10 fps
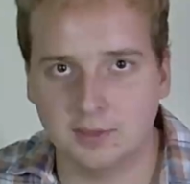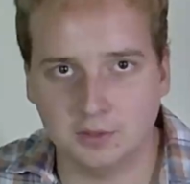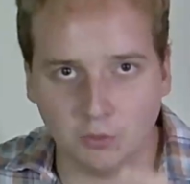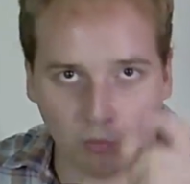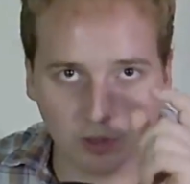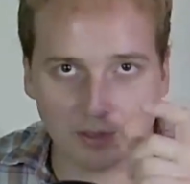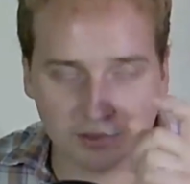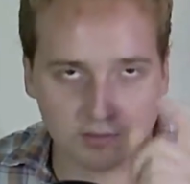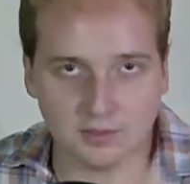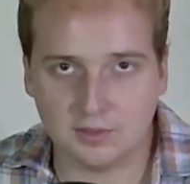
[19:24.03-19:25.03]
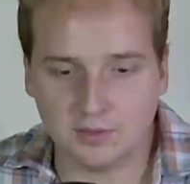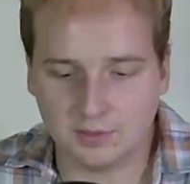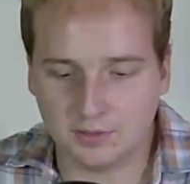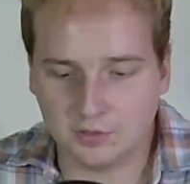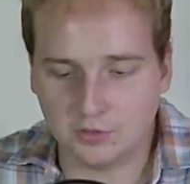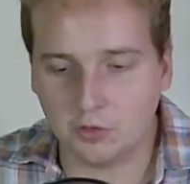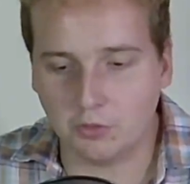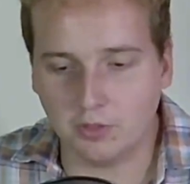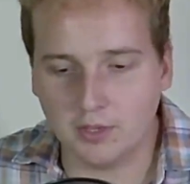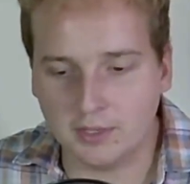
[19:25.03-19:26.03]
one is so
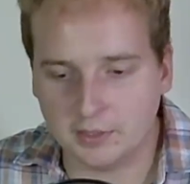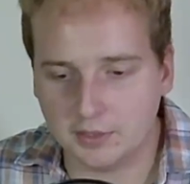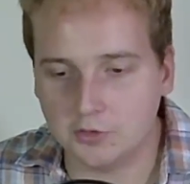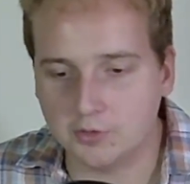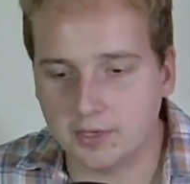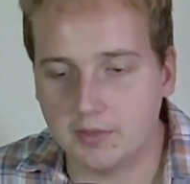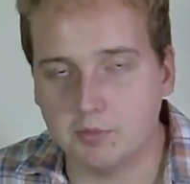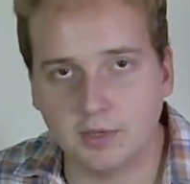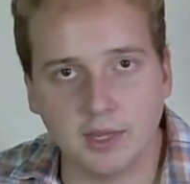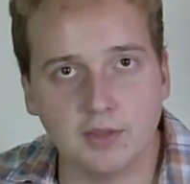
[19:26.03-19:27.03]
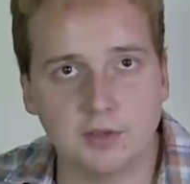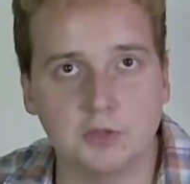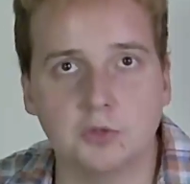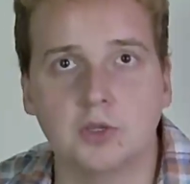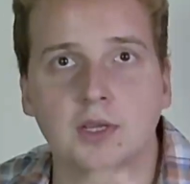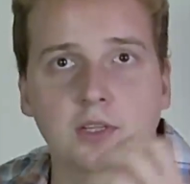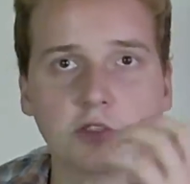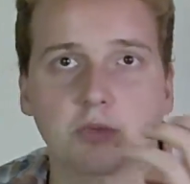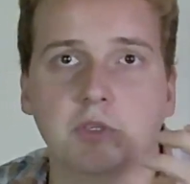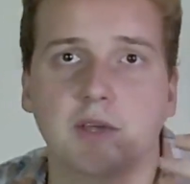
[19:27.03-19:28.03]
thin, and then you tie them together. This
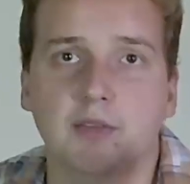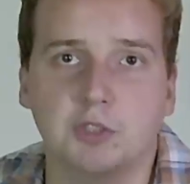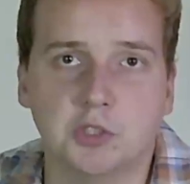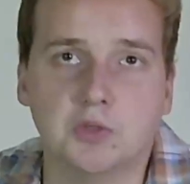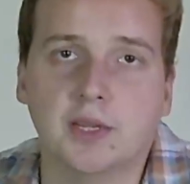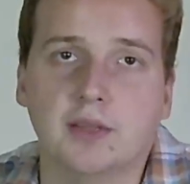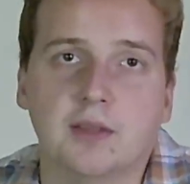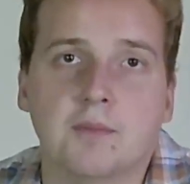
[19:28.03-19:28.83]
is where you have strength.